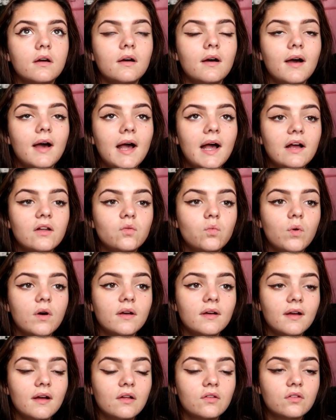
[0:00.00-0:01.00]
had
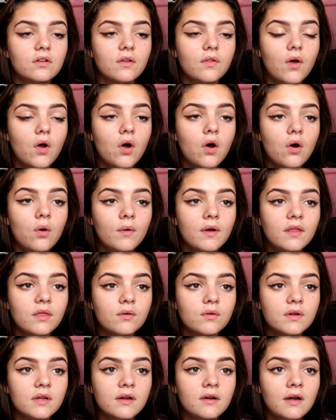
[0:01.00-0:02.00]
one counsellor the whole way
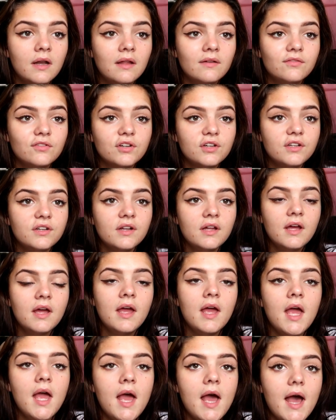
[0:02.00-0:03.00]
through year 11,
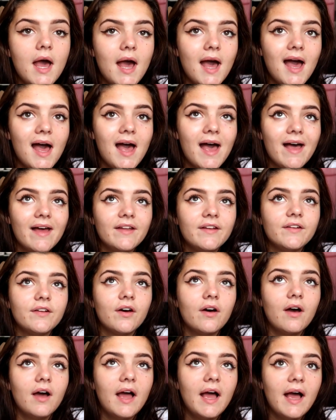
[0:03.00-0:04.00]
and
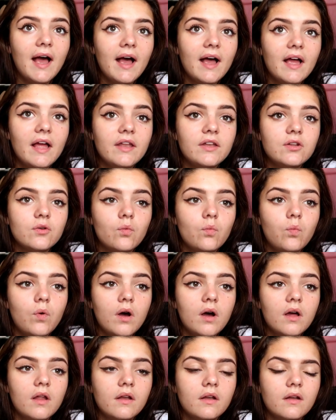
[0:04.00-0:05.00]
I had
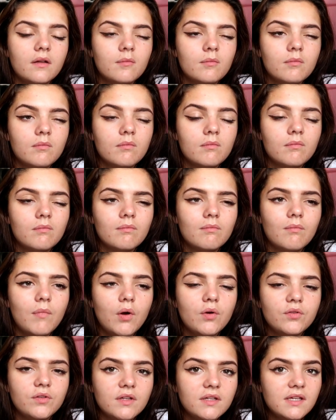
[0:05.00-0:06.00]
one
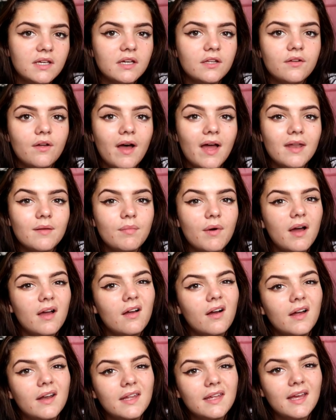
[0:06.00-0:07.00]
most of year 9, but I
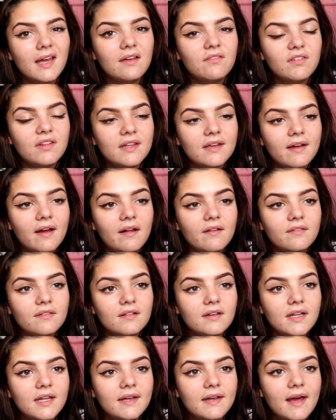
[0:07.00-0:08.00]
kind of gave in the
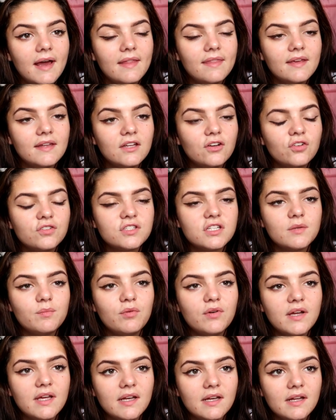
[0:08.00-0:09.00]
counselling, and then it got to the
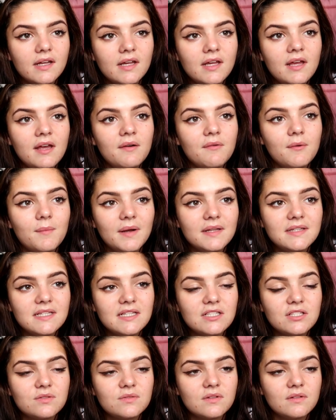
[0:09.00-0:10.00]
point where my
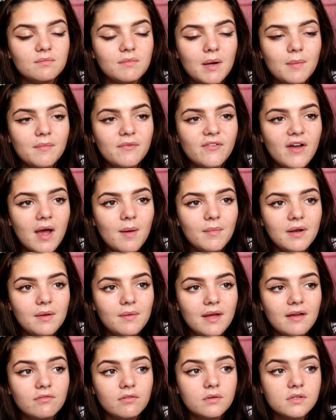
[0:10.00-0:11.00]
teachers and my family,
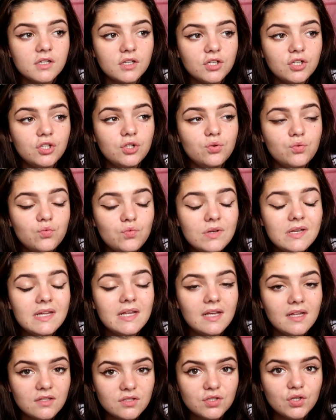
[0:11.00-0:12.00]
everyone was like, you
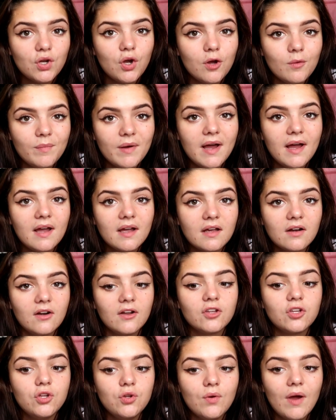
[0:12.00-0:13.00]
need to go back,
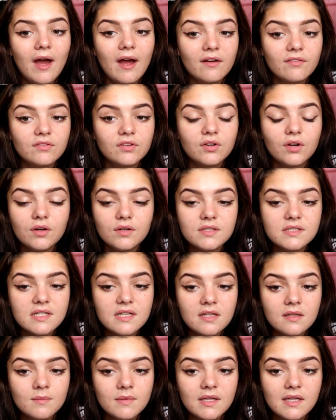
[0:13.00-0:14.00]
like you have to go
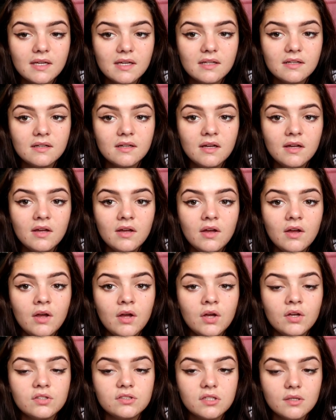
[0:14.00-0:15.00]
see them again.
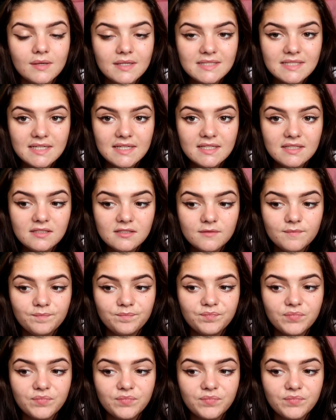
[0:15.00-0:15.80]
So I did,